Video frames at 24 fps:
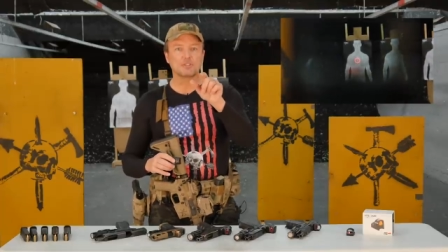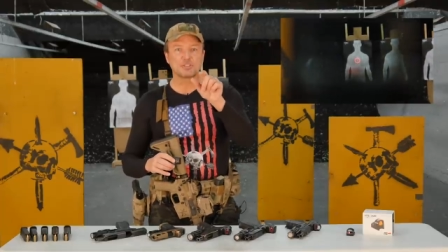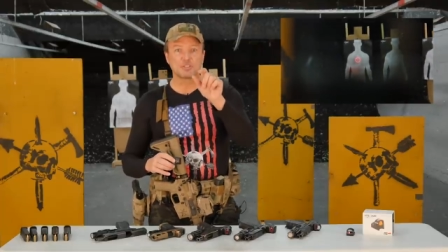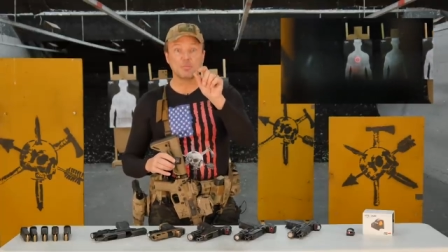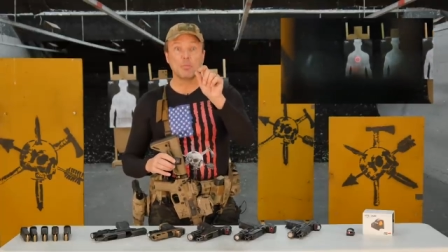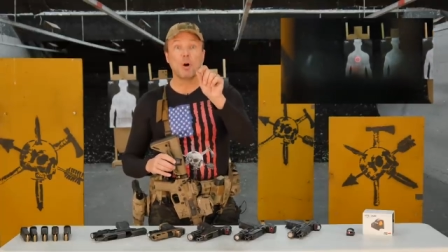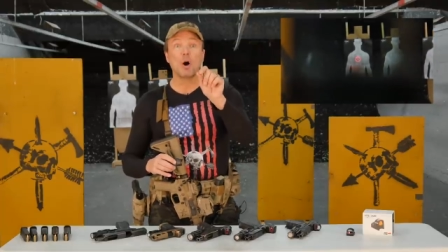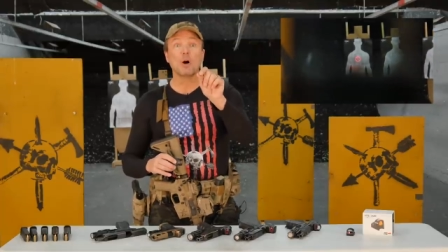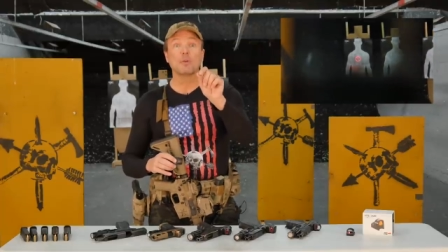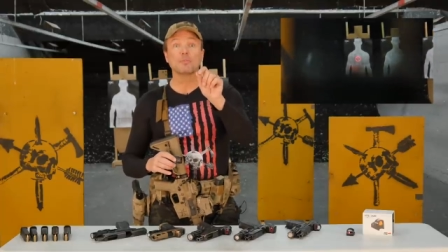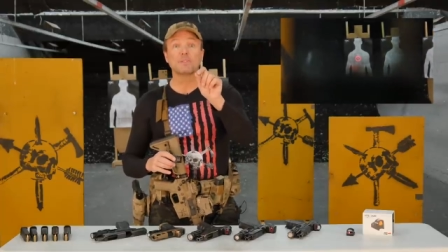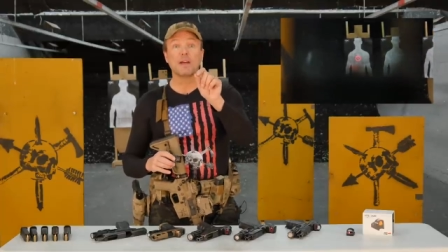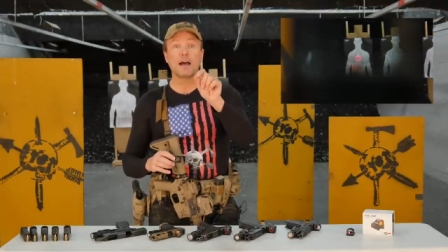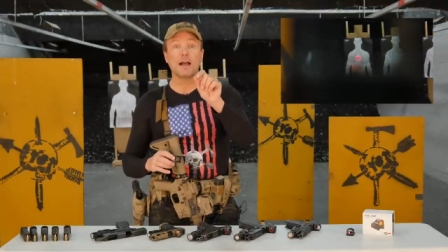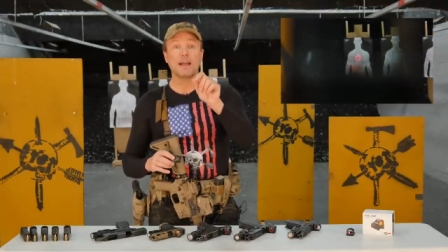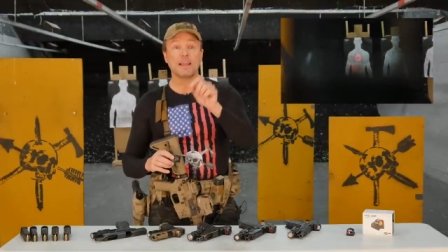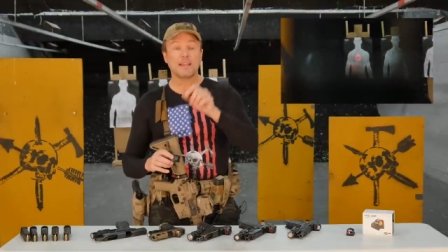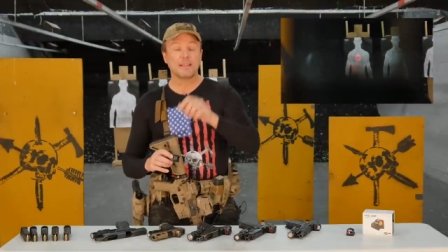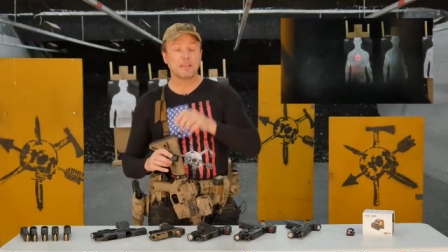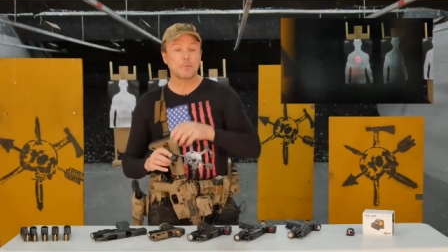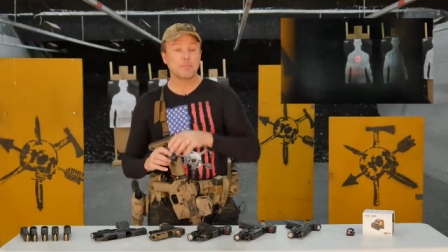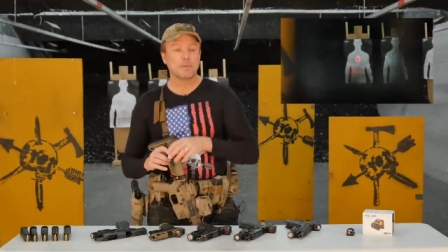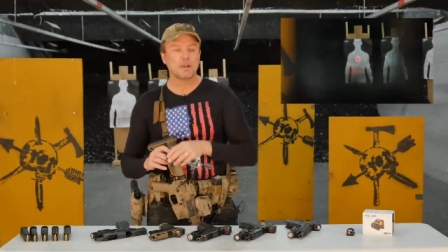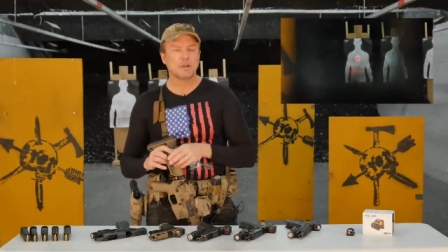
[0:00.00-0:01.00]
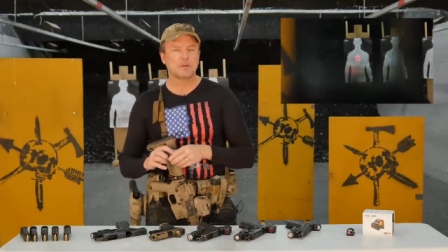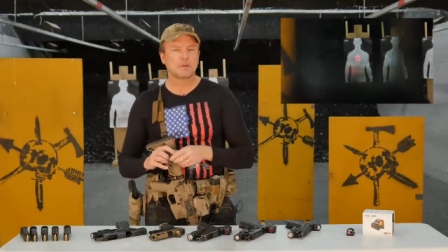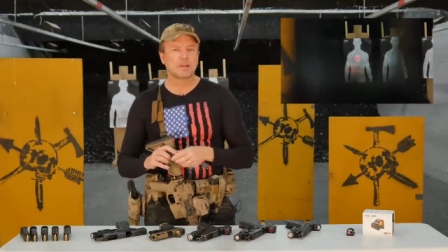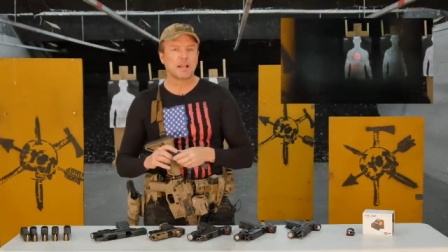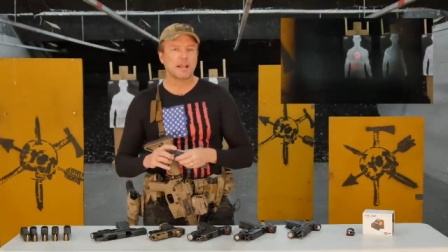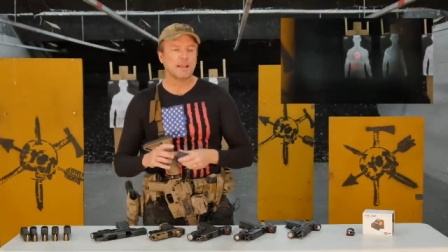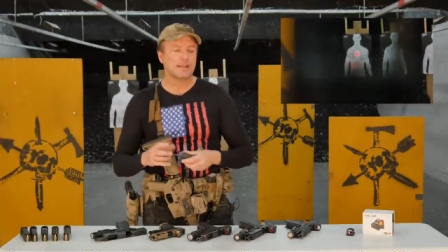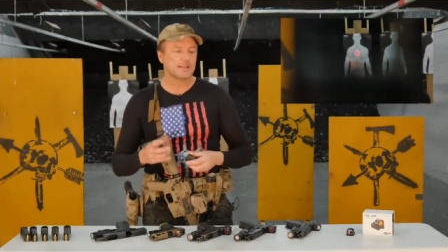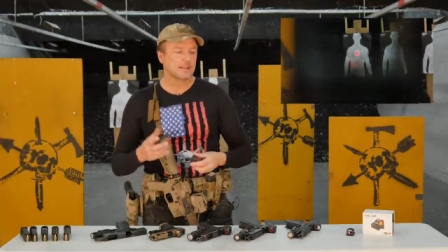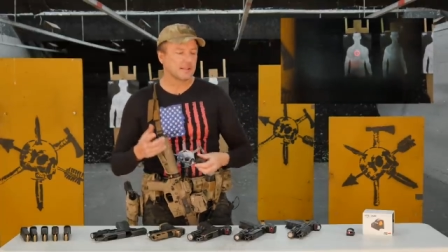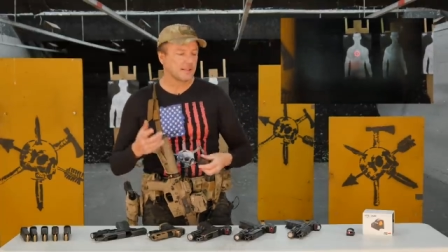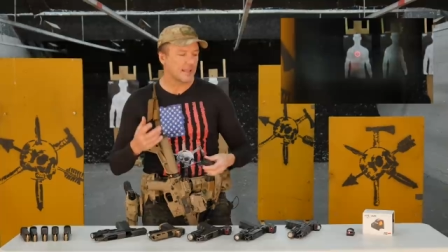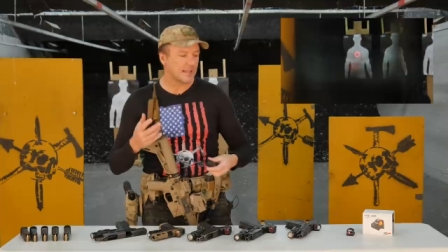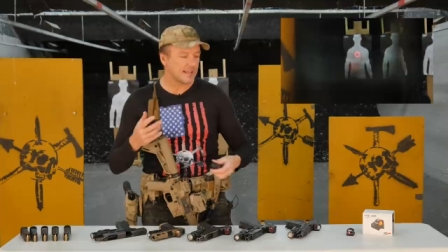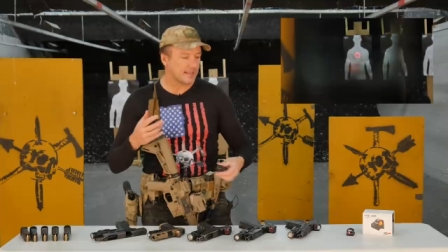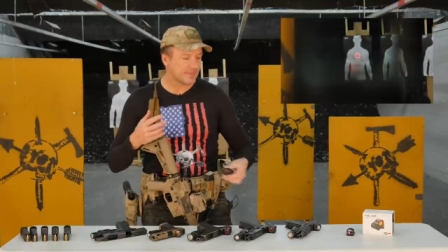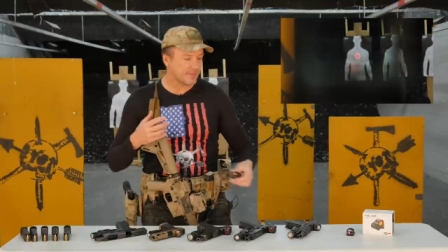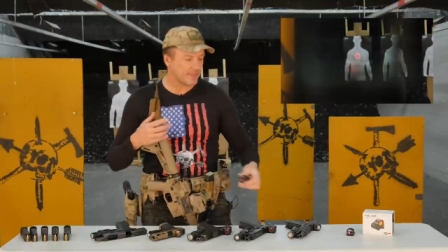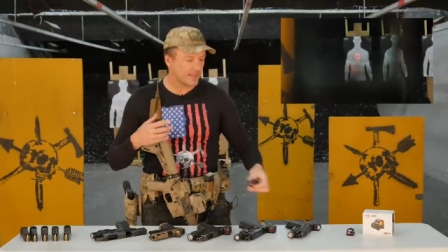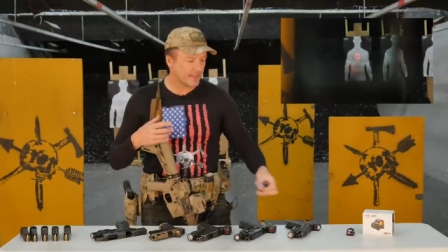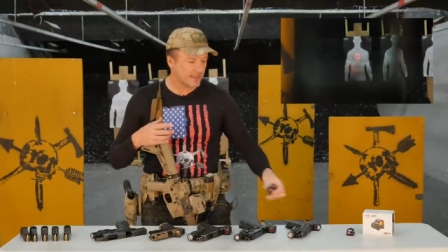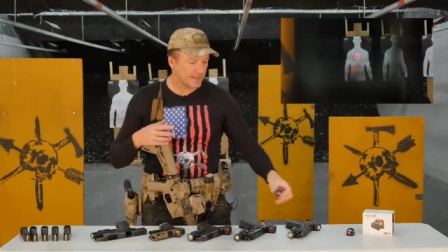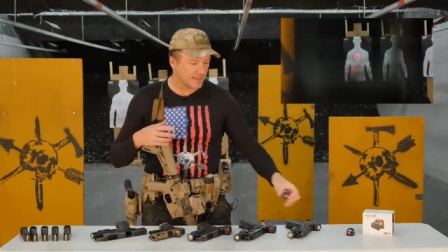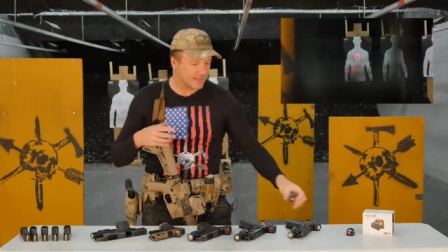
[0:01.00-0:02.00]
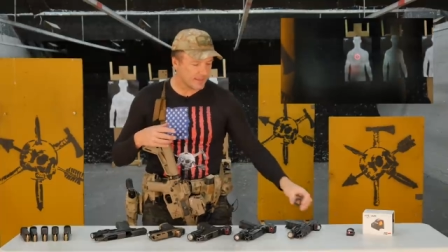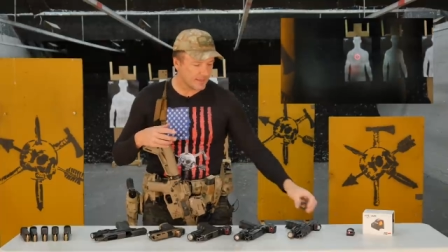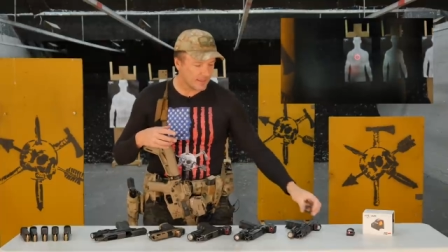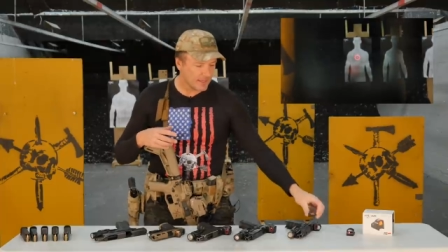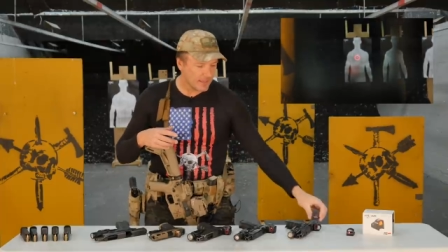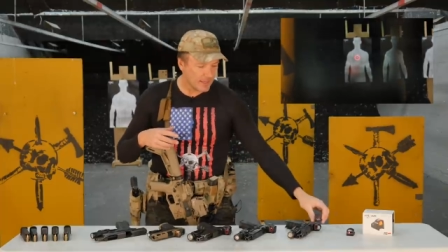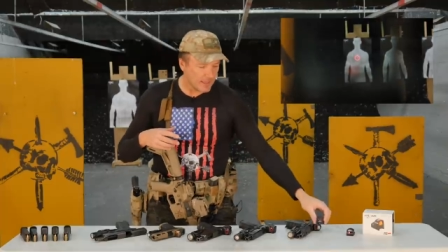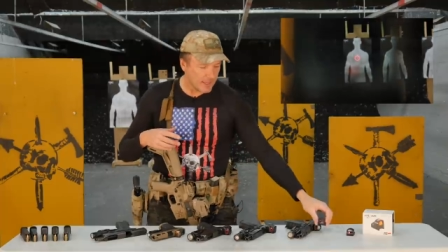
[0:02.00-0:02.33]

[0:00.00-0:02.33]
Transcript: small dot in the middle, kind of like the